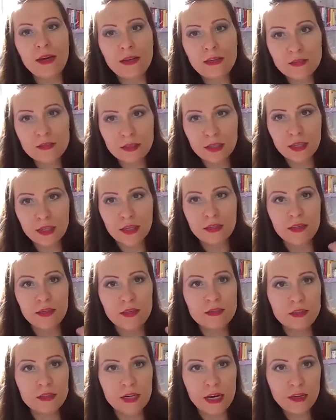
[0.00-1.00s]
asking and
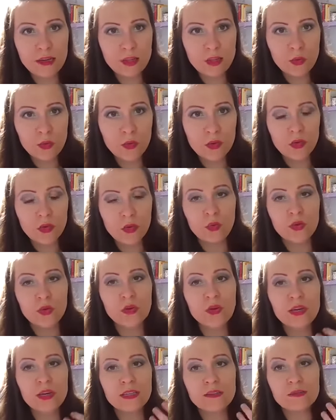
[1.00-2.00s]
interacting with you
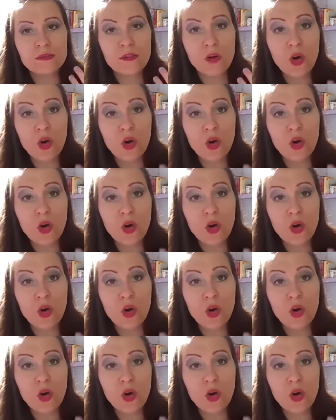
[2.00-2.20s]
you can